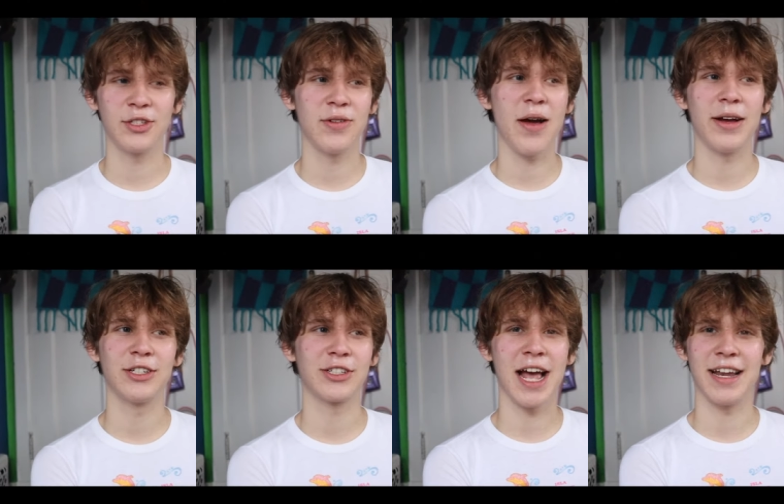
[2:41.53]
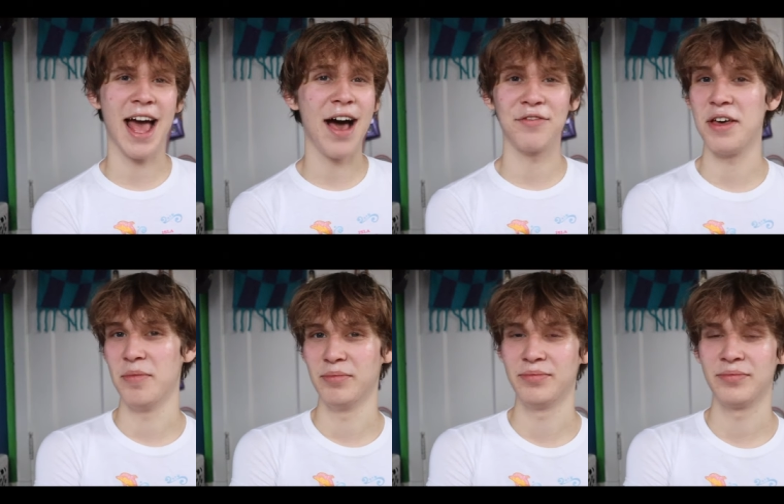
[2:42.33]
So now I just kind of have
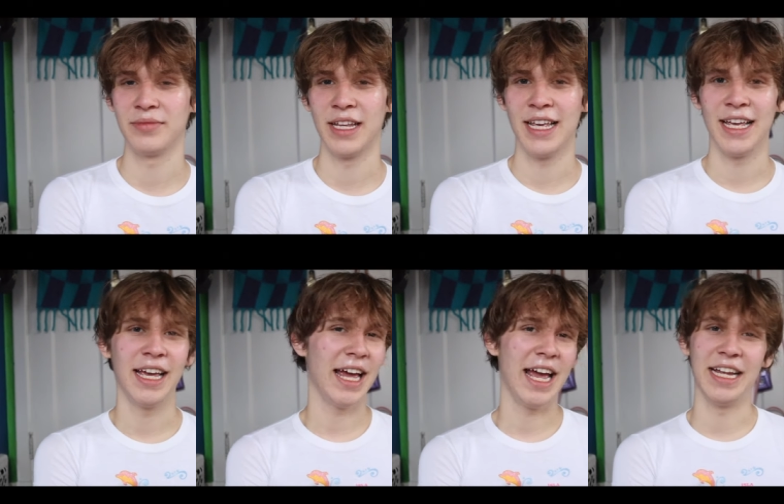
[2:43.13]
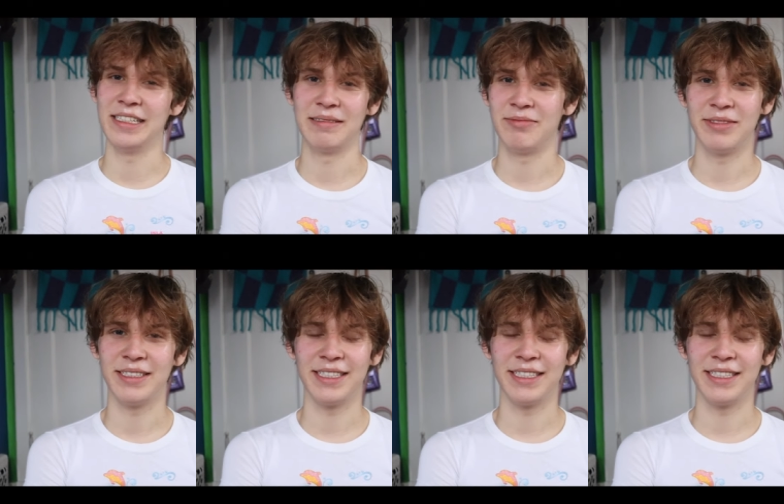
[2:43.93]
them and